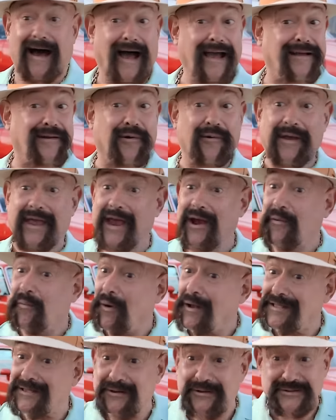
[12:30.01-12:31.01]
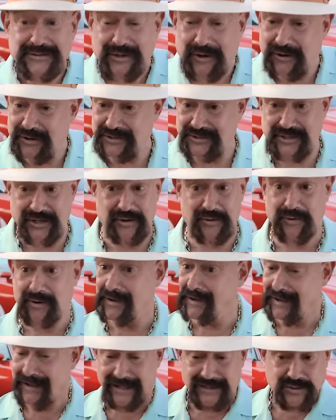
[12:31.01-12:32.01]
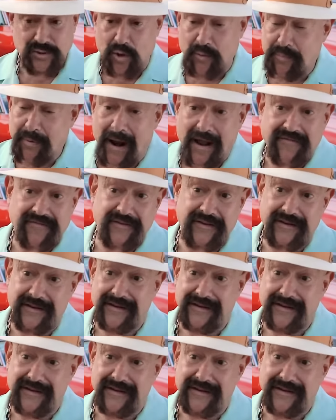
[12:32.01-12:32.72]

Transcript: I don't care what those cars do. It's all profit.